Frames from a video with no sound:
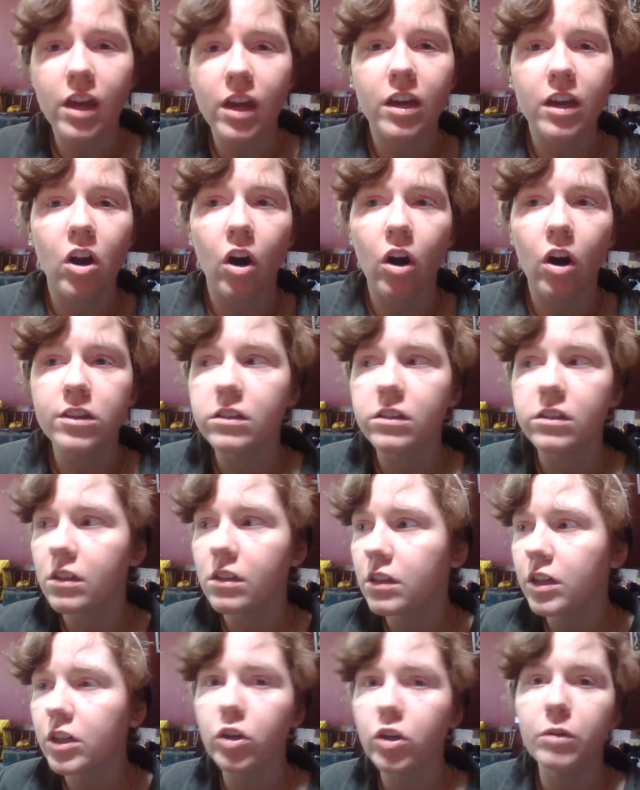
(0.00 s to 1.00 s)
called
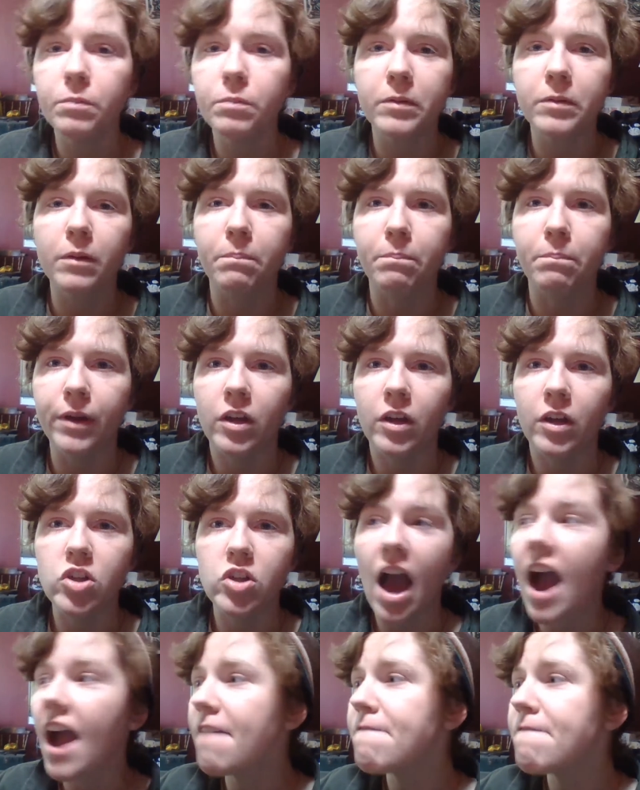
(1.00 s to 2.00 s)
Lily Cooper a bitch.
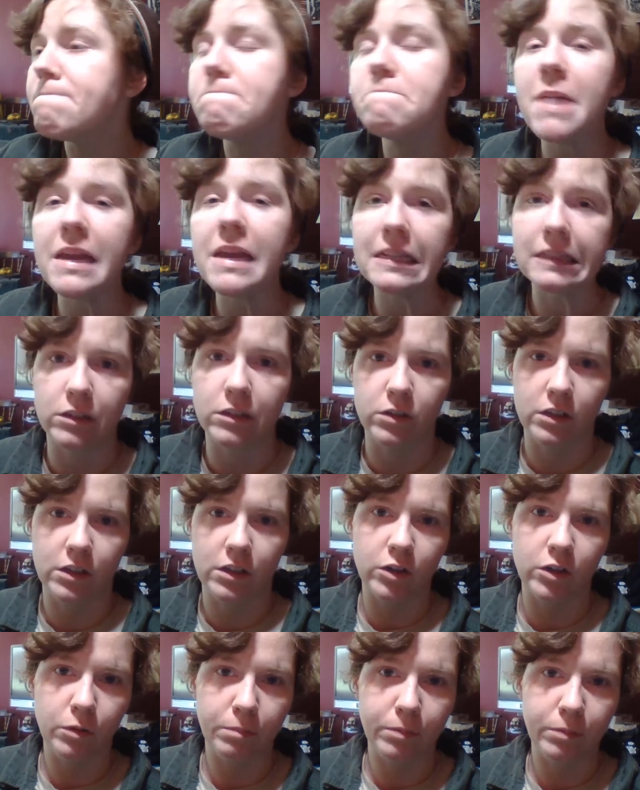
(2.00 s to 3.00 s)
I've met Lily
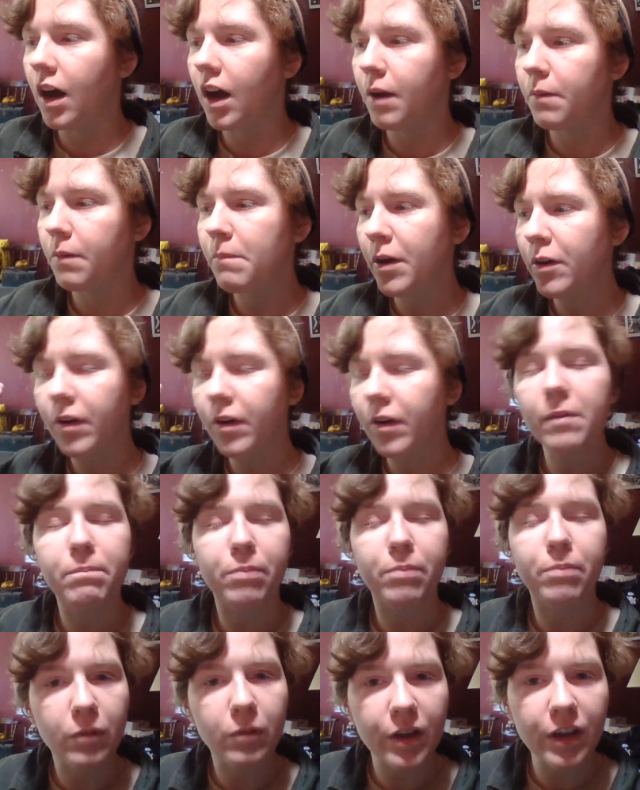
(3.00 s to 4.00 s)
Cooper. I've met her at
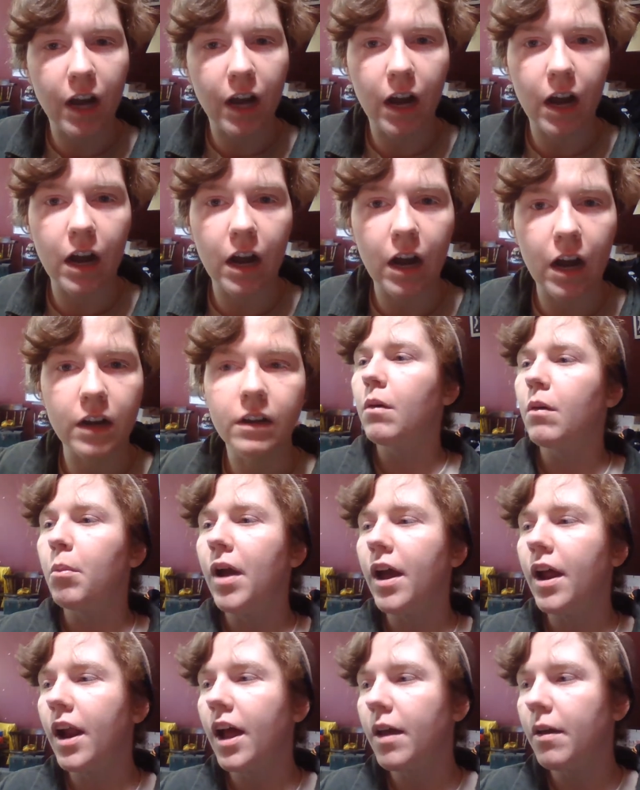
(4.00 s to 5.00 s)
Broadway Con,
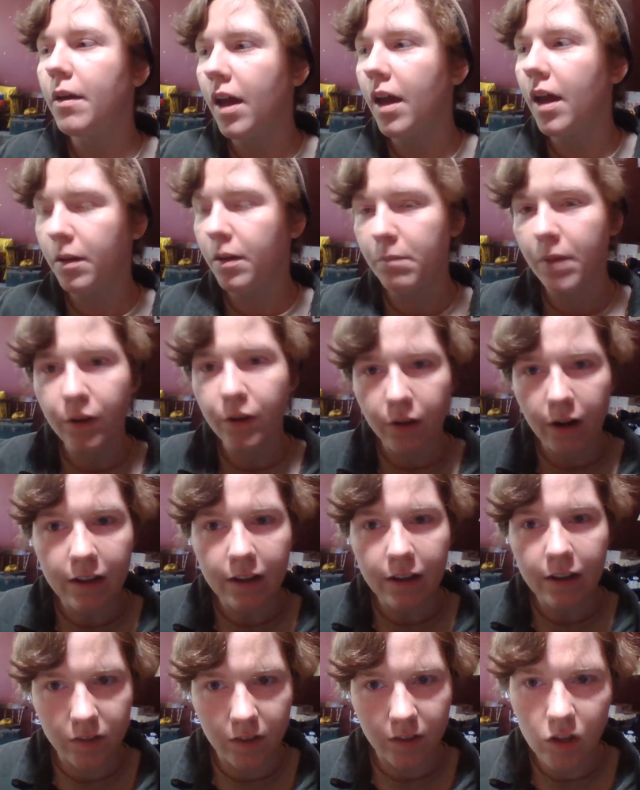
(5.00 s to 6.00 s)
and I met her at
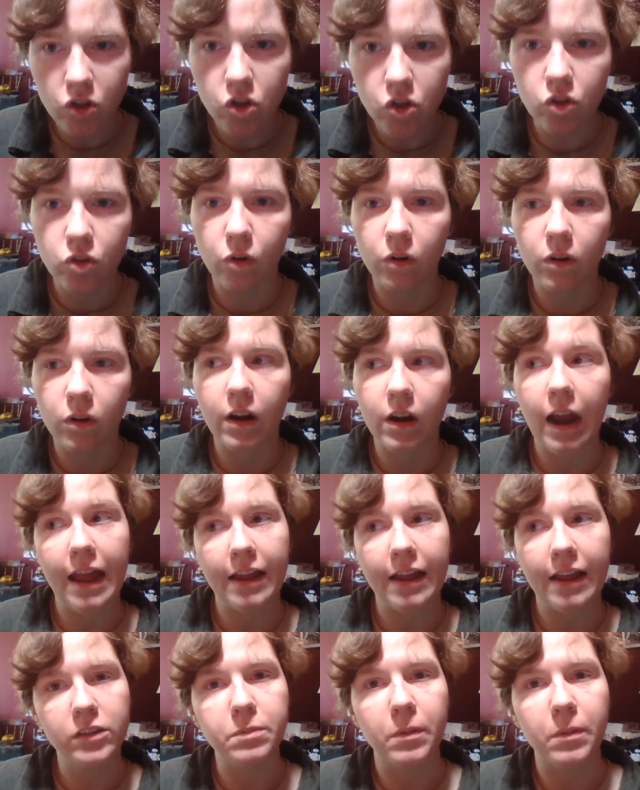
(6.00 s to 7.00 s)
Stage Door
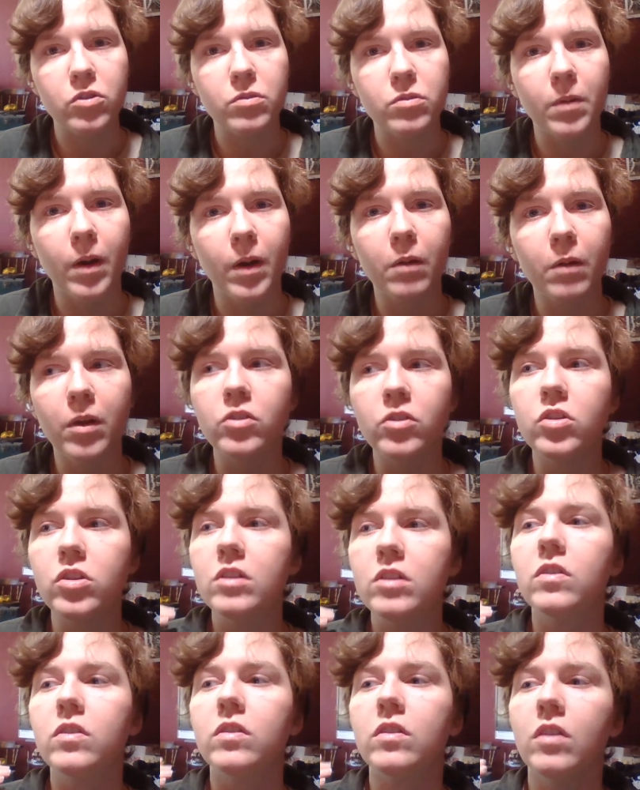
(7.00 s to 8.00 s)
at Spongebob. And
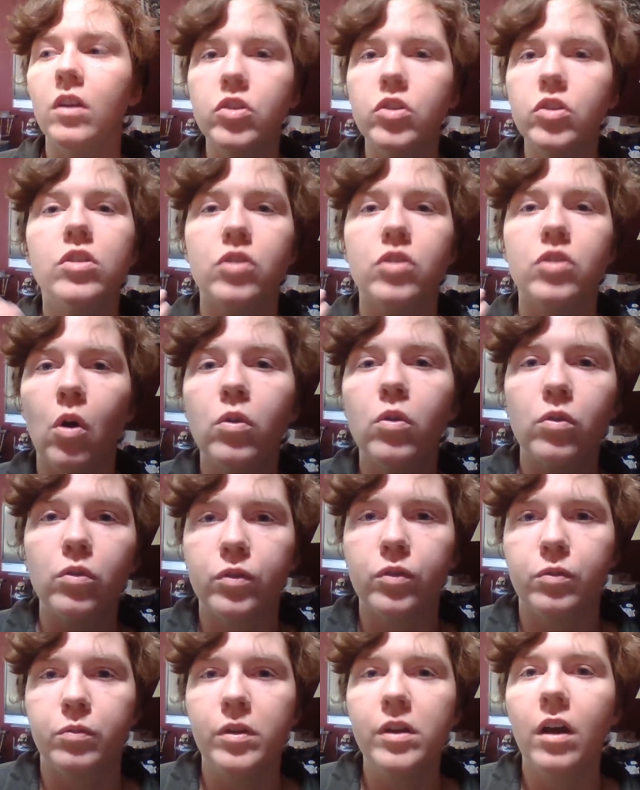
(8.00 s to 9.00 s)
she's such a total
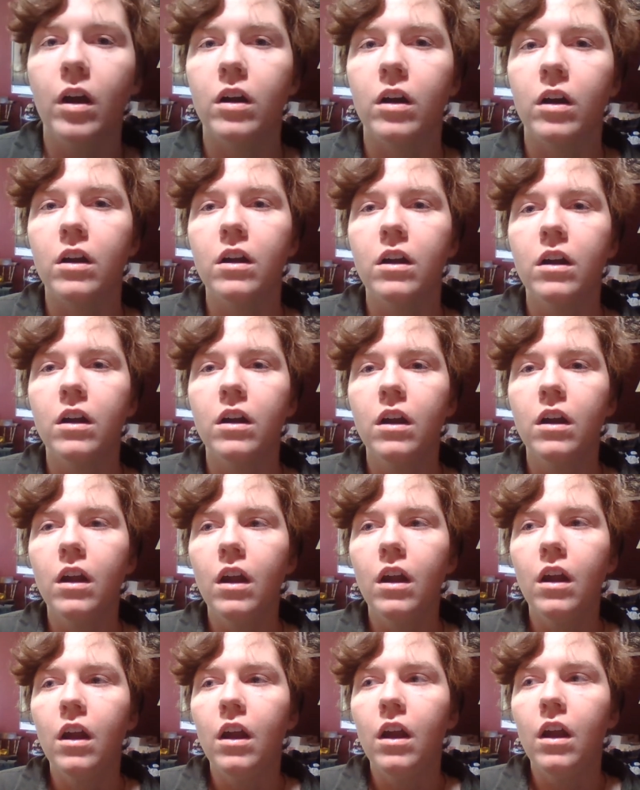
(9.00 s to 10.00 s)
sweetheart.
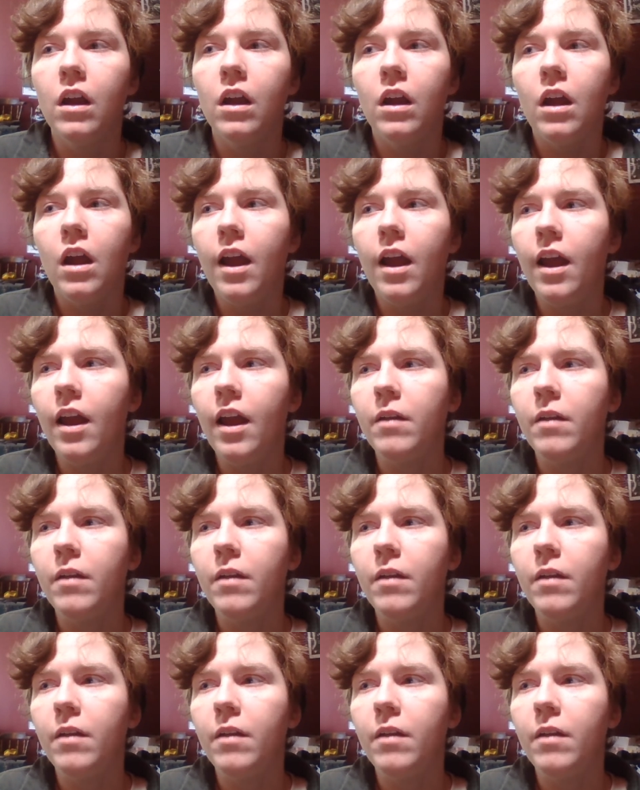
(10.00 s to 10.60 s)
and